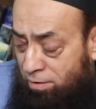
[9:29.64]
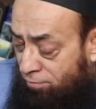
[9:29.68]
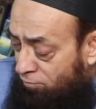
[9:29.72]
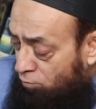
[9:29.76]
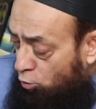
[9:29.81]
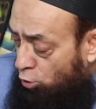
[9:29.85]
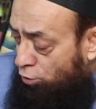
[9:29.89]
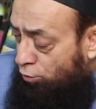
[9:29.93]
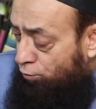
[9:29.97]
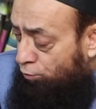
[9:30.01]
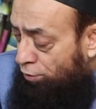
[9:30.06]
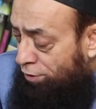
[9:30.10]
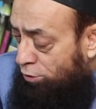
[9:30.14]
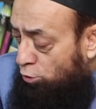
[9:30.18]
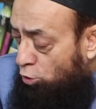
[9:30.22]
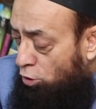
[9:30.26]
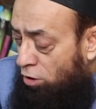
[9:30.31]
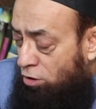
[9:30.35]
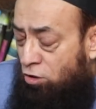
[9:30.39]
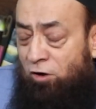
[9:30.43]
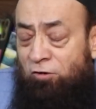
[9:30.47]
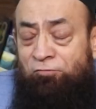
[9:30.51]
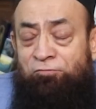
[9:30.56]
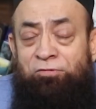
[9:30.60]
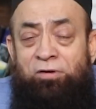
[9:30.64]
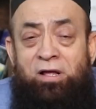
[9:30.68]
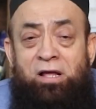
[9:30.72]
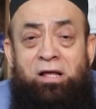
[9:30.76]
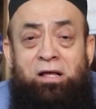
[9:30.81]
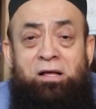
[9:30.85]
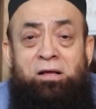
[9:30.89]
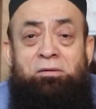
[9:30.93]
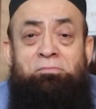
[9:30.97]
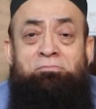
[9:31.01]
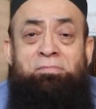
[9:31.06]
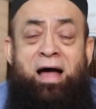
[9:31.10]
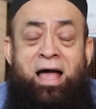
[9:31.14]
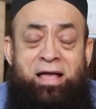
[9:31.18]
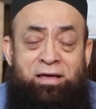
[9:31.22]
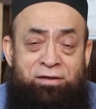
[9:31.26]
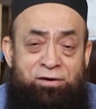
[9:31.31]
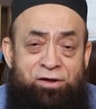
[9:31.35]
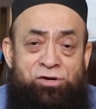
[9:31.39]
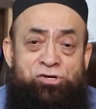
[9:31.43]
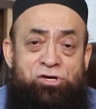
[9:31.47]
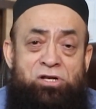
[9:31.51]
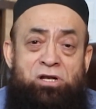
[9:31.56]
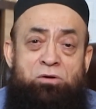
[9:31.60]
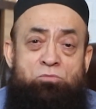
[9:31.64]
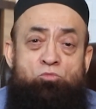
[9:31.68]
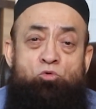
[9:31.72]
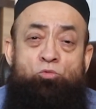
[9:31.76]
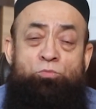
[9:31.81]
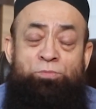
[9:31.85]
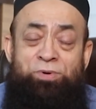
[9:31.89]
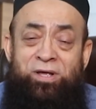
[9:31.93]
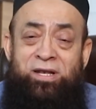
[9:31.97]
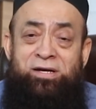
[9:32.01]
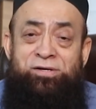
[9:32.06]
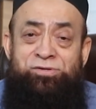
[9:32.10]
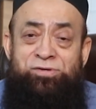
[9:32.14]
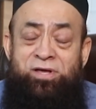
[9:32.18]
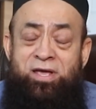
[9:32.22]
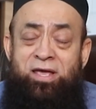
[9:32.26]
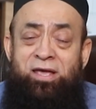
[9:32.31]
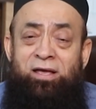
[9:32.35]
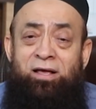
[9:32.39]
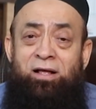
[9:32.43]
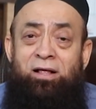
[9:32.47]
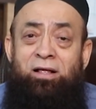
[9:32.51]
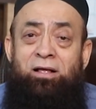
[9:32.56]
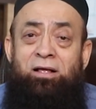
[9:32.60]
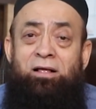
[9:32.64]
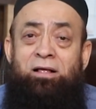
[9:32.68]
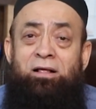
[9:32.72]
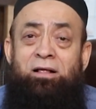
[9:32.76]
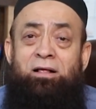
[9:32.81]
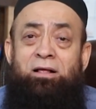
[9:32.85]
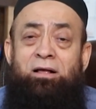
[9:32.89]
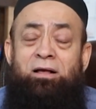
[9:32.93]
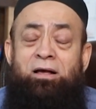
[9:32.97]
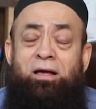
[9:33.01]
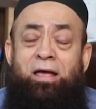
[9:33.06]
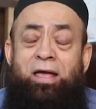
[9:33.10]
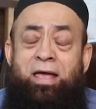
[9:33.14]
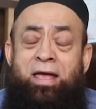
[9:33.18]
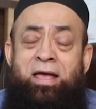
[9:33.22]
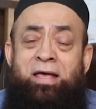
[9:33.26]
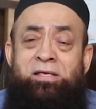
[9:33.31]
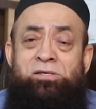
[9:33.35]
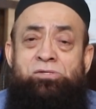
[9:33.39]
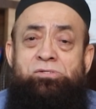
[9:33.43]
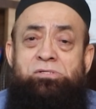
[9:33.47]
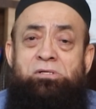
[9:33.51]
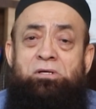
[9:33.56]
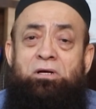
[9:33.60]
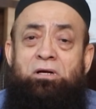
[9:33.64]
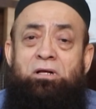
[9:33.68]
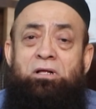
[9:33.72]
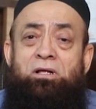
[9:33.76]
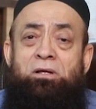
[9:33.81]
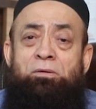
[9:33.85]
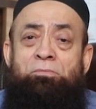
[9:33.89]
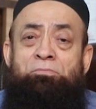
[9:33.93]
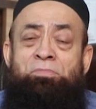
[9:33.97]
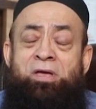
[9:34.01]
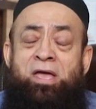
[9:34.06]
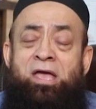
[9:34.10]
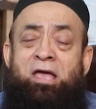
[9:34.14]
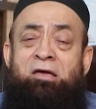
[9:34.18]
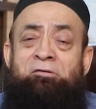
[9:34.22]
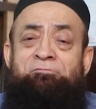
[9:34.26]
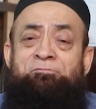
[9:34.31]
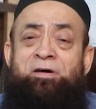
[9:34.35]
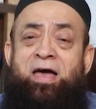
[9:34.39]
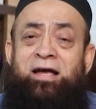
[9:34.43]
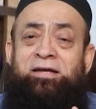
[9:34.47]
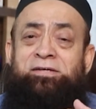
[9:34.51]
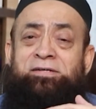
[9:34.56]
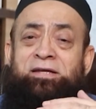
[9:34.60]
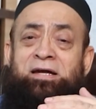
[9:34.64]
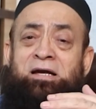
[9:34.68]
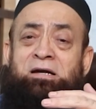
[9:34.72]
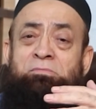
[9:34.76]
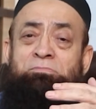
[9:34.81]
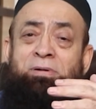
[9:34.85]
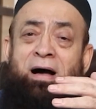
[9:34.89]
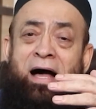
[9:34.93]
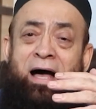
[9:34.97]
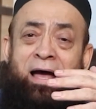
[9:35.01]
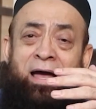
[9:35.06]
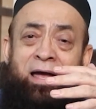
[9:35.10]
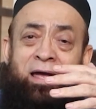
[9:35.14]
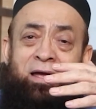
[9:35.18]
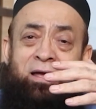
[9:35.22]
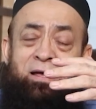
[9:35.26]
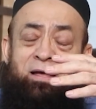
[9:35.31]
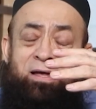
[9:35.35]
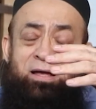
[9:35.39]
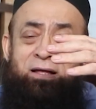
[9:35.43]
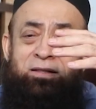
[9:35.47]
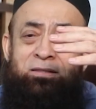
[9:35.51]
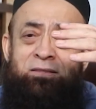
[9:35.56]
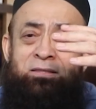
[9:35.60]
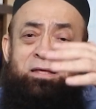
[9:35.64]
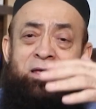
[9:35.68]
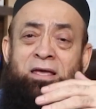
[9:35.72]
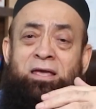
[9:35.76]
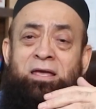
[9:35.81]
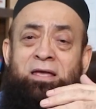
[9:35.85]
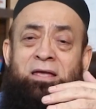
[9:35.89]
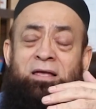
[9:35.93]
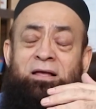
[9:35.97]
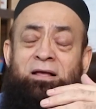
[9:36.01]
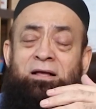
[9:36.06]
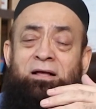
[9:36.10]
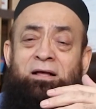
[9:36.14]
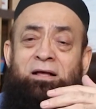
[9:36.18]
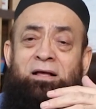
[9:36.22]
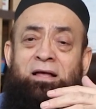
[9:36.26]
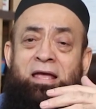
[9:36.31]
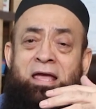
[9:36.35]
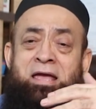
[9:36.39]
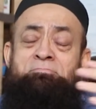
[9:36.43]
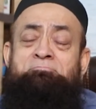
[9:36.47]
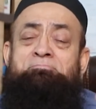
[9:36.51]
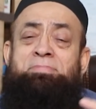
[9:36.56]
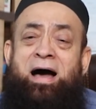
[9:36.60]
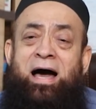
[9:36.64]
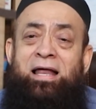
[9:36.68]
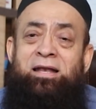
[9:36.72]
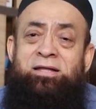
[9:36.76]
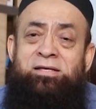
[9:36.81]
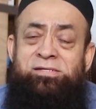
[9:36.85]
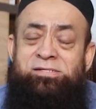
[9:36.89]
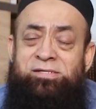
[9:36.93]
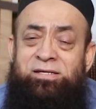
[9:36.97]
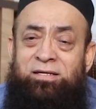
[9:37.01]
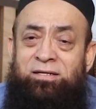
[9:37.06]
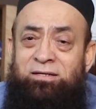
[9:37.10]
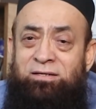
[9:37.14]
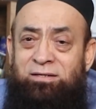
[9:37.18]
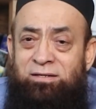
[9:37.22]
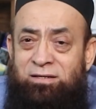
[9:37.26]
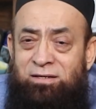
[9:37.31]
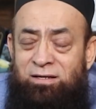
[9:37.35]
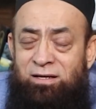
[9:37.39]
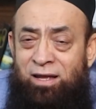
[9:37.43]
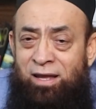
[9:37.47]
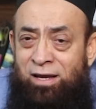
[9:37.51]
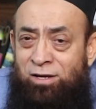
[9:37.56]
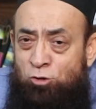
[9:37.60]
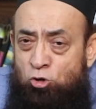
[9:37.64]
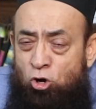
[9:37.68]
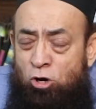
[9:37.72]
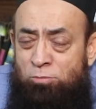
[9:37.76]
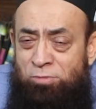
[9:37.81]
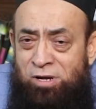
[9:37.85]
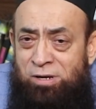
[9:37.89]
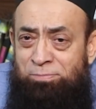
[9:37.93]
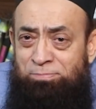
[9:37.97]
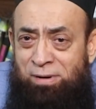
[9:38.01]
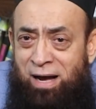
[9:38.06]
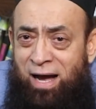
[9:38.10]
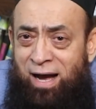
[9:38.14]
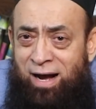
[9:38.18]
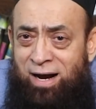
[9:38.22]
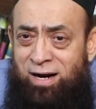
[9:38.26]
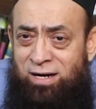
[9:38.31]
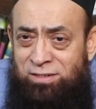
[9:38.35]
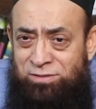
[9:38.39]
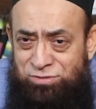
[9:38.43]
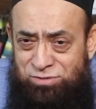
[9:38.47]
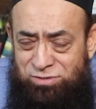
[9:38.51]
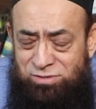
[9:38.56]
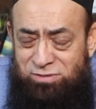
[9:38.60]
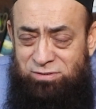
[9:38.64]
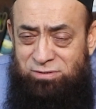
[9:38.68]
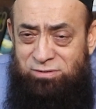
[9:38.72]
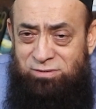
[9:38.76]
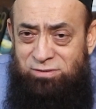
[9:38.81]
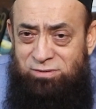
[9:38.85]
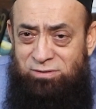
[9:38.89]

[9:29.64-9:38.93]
What we talk of migration and mobility is being affected by the imbalance in economic powers.